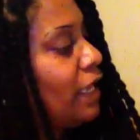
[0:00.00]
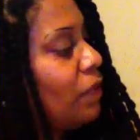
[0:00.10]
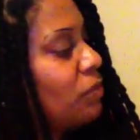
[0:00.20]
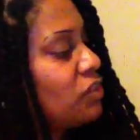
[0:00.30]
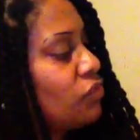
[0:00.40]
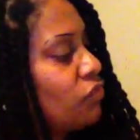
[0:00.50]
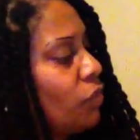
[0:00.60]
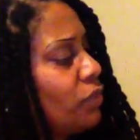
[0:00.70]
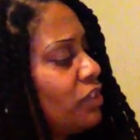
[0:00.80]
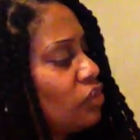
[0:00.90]
It was
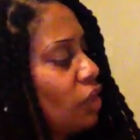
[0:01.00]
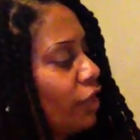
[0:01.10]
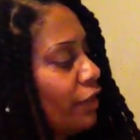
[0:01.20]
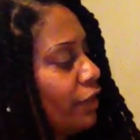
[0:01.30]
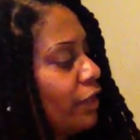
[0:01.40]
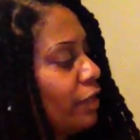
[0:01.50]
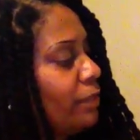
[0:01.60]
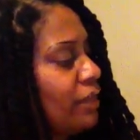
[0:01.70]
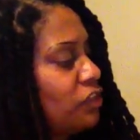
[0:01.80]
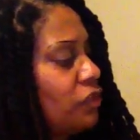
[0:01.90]
growing dark.
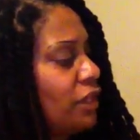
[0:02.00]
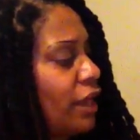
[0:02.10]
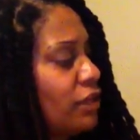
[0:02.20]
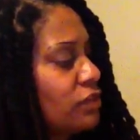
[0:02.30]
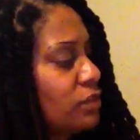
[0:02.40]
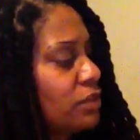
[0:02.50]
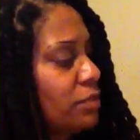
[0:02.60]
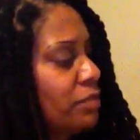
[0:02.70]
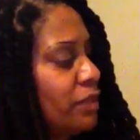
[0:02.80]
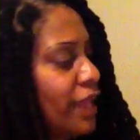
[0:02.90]
My treehouse was a
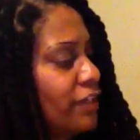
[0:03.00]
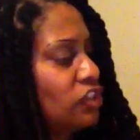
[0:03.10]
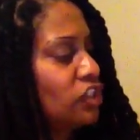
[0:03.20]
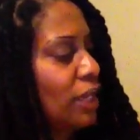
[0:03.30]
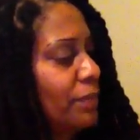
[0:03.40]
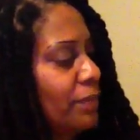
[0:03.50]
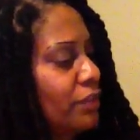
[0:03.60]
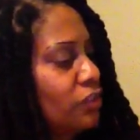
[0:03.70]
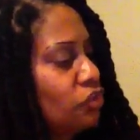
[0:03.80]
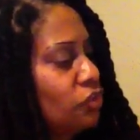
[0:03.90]
black shape in
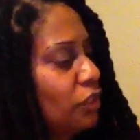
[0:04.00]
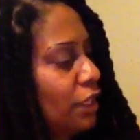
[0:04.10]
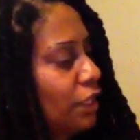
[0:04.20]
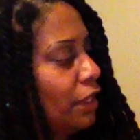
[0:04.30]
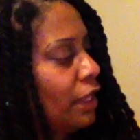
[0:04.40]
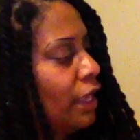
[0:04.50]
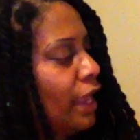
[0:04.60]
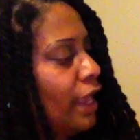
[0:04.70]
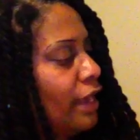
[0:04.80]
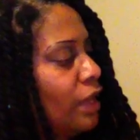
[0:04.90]
the tree,
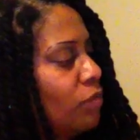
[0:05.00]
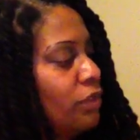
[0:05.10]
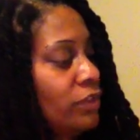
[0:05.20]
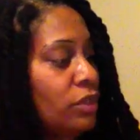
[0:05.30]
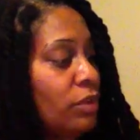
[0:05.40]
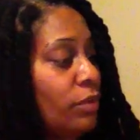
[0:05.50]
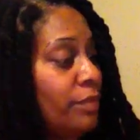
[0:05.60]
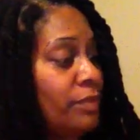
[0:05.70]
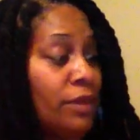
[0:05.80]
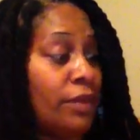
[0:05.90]
and I wouldn't go
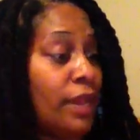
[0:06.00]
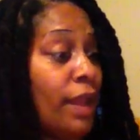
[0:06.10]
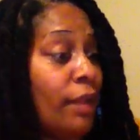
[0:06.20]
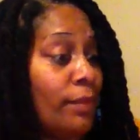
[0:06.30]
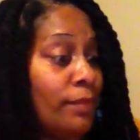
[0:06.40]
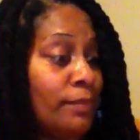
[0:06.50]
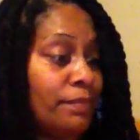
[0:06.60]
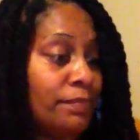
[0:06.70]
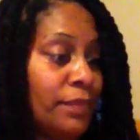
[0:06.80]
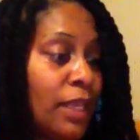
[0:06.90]
up there now.
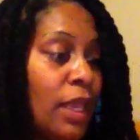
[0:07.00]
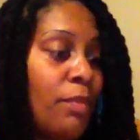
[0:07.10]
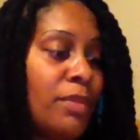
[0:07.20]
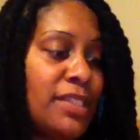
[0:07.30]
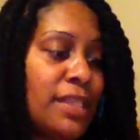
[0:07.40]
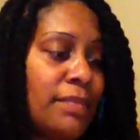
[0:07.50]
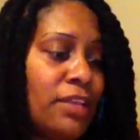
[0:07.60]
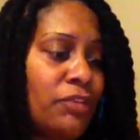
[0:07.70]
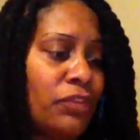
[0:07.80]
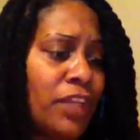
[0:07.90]
But something
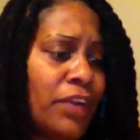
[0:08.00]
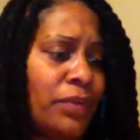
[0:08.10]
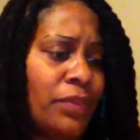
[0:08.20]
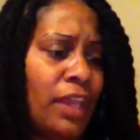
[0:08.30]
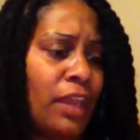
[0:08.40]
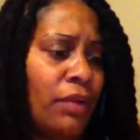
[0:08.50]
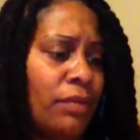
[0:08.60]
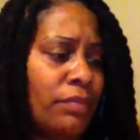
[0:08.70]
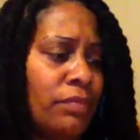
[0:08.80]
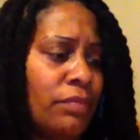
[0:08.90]
flickered there.
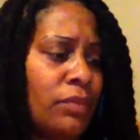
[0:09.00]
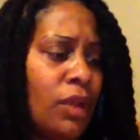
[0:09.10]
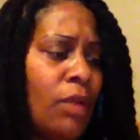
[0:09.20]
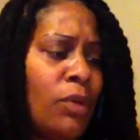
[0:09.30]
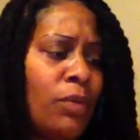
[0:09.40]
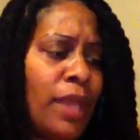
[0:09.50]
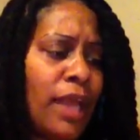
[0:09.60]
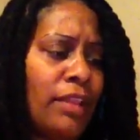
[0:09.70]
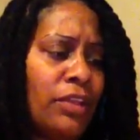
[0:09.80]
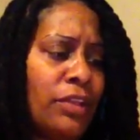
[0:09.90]
A moment
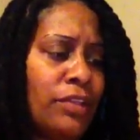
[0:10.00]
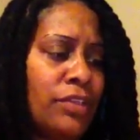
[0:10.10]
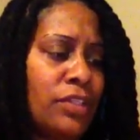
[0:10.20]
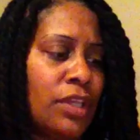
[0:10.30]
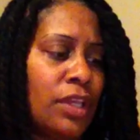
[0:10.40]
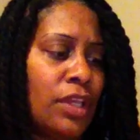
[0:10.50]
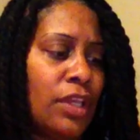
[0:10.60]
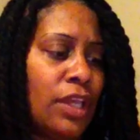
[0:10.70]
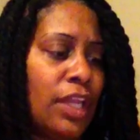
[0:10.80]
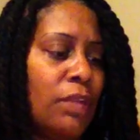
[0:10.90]
I looked,
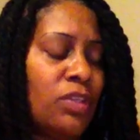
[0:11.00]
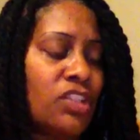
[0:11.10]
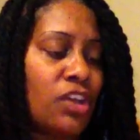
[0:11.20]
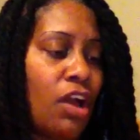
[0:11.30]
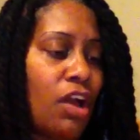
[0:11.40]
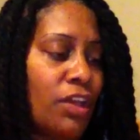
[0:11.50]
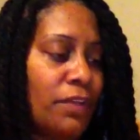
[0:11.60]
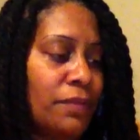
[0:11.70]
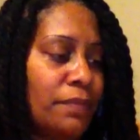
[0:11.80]
and it was gone.